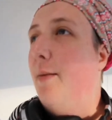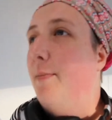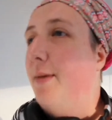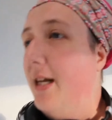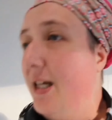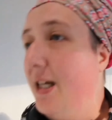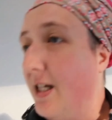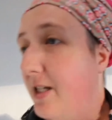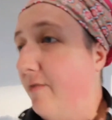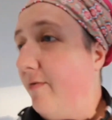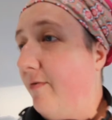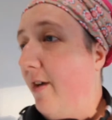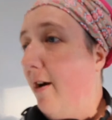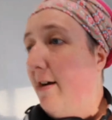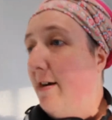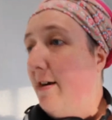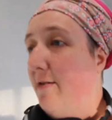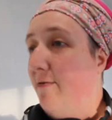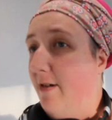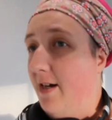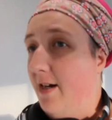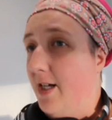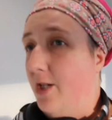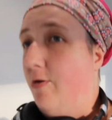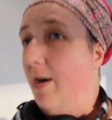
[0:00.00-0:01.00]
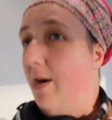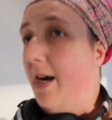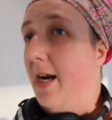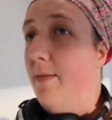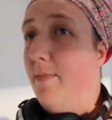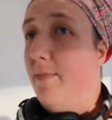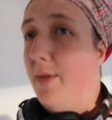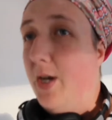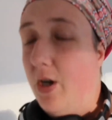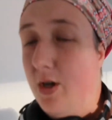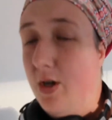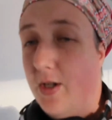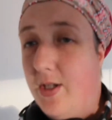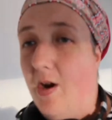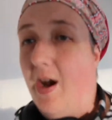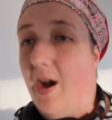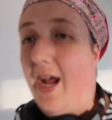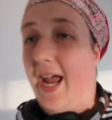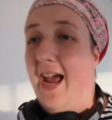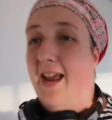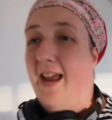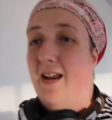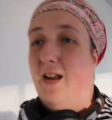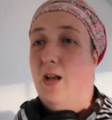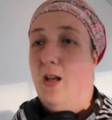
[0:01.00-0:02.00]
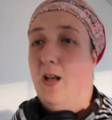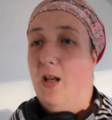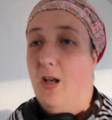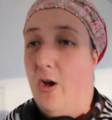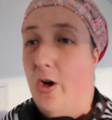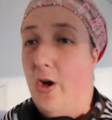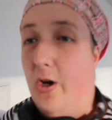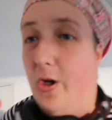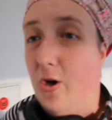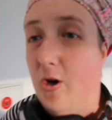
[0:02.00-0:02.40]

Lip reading: It is very frustrating because I had a lot